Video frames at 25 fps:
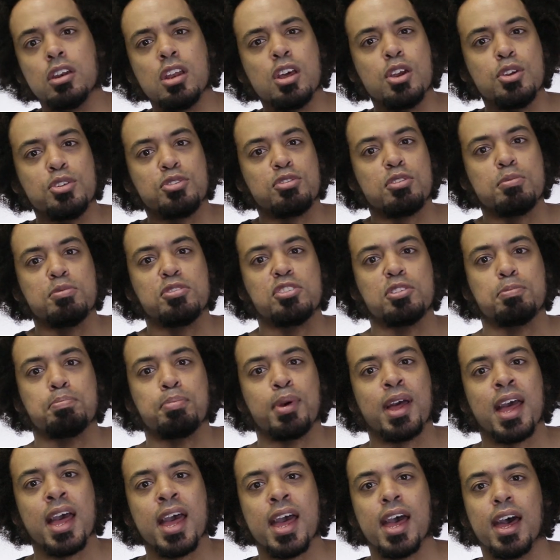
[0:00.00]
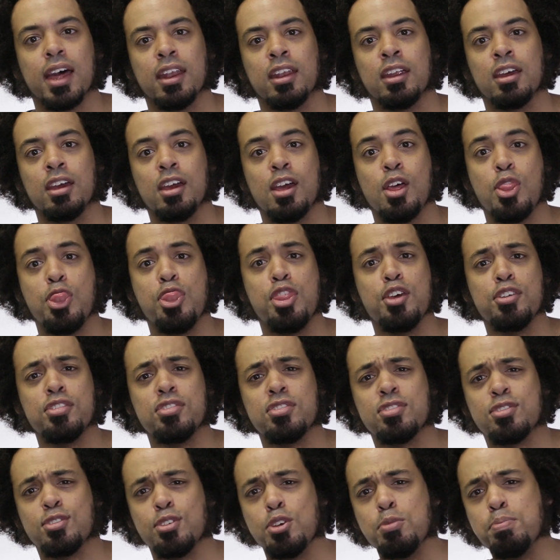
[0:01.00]
News from Japan. The
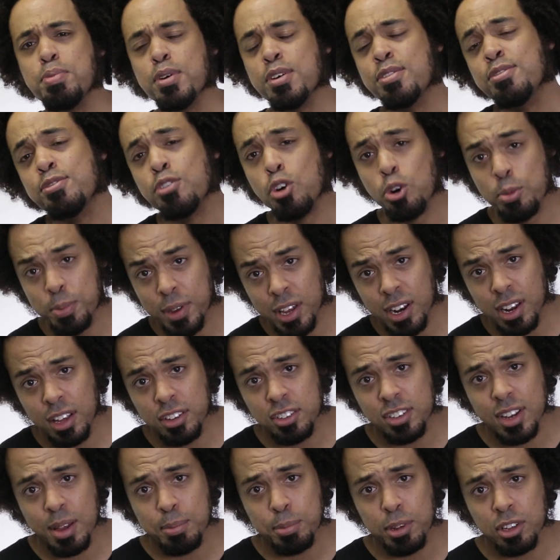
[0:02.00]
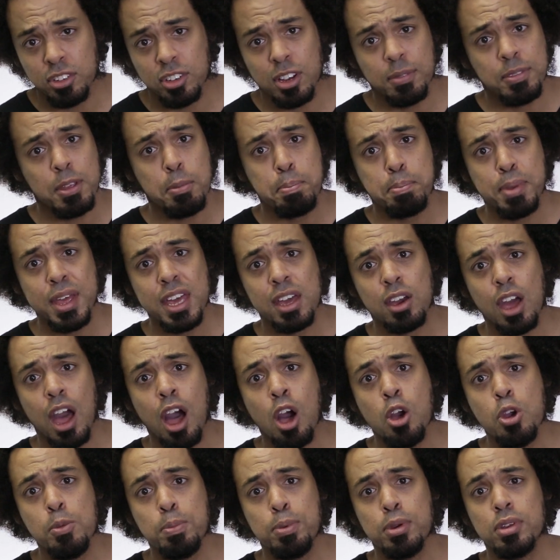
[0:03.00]
Super Formula Championship, the big
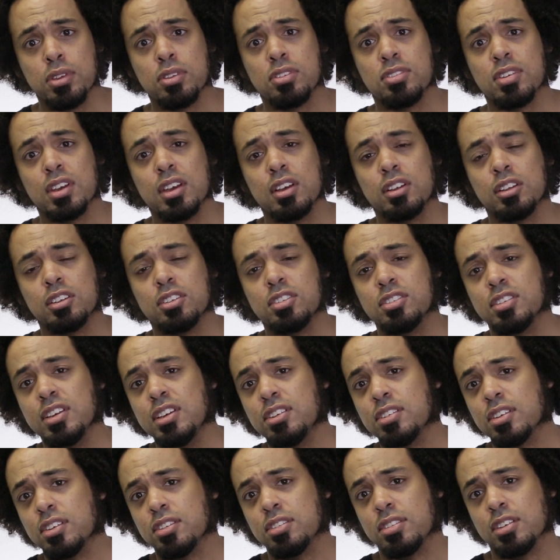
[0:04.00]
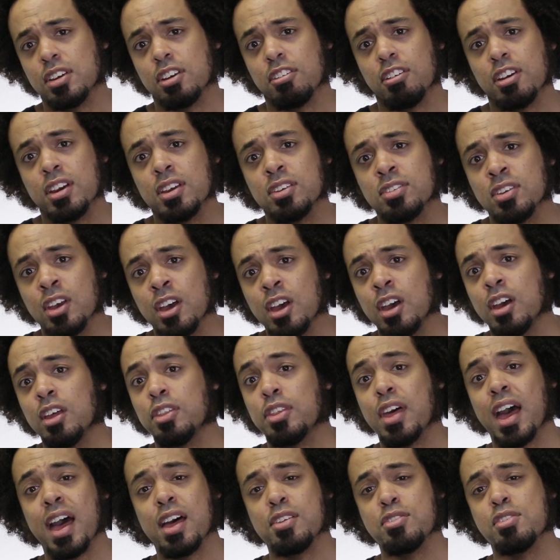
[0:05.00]
open single-seater series
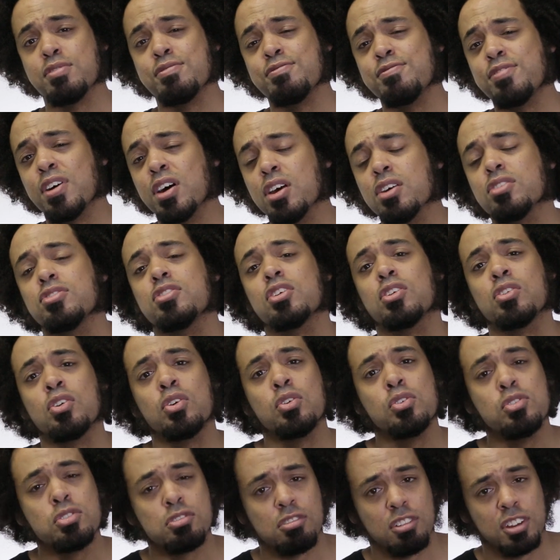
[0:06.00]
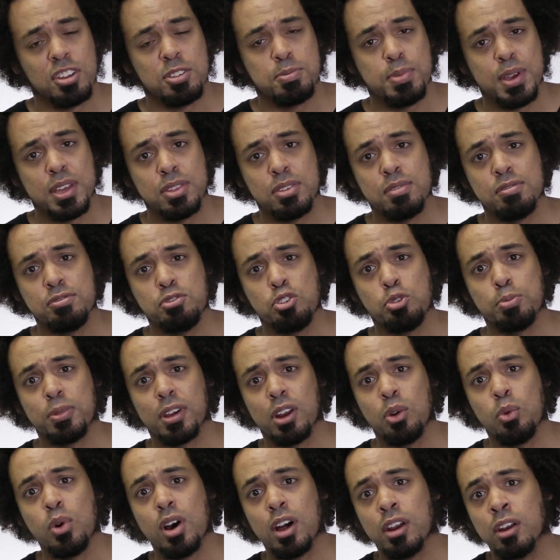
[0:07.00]
that has a faster cornering speed than
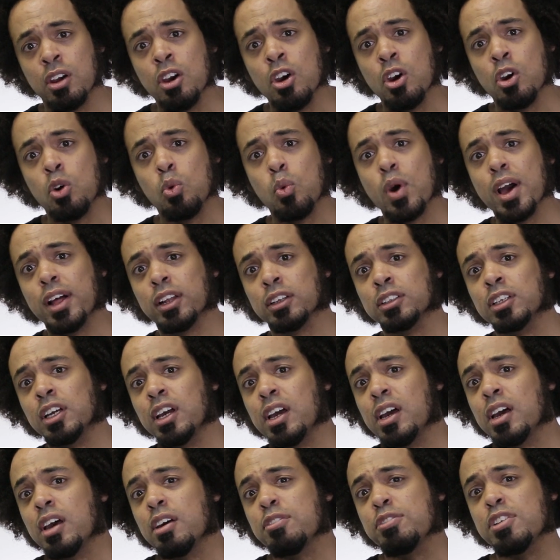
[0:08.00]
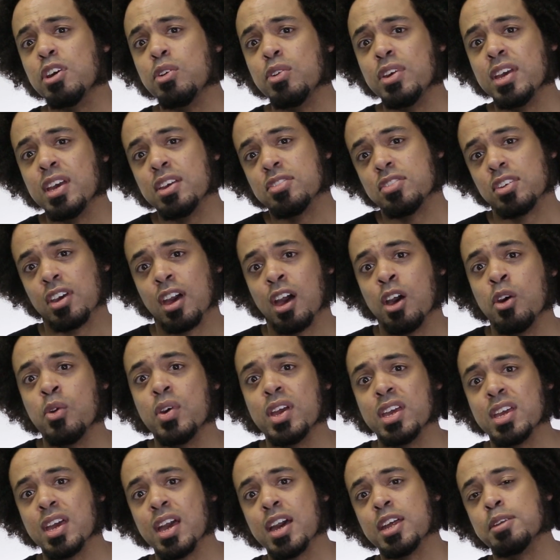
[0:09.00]
Formula One. Well, a few years
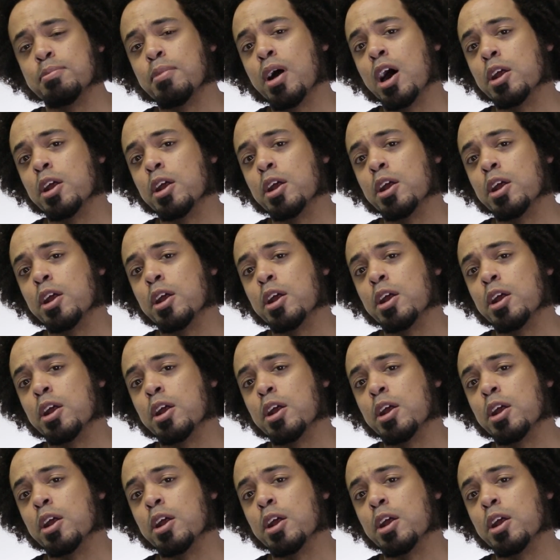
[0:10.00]
ago, Jann